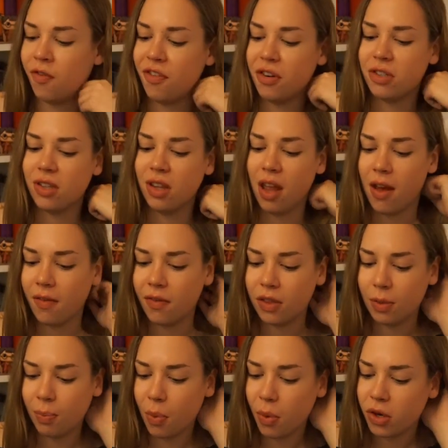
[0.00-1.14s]
first love, the
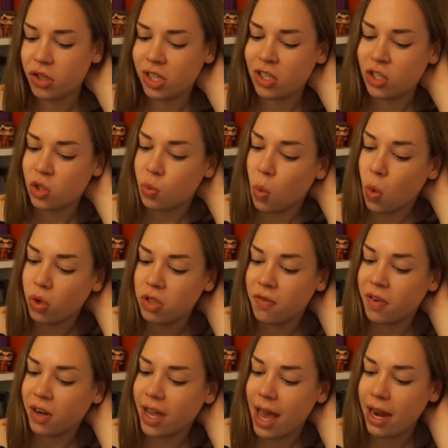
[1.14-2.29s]
boy she swore to
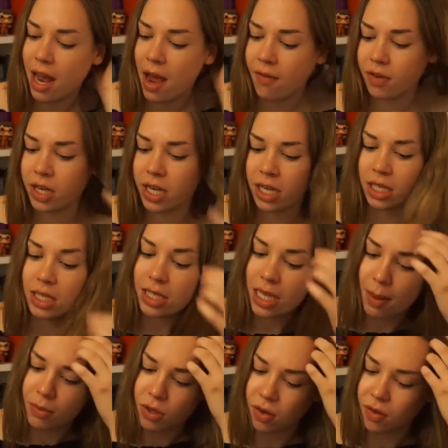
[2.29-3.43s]
forget after he
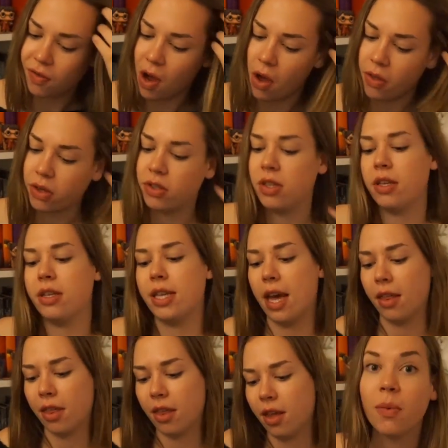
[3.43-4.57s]
condemned her father to
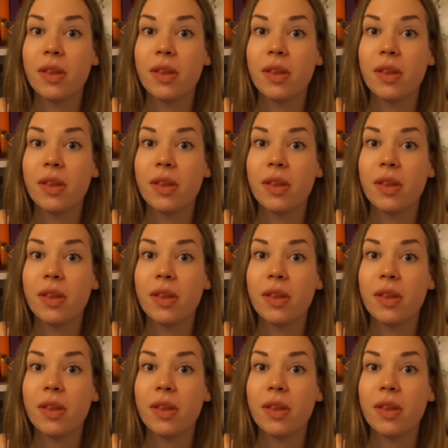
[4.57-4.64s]
death.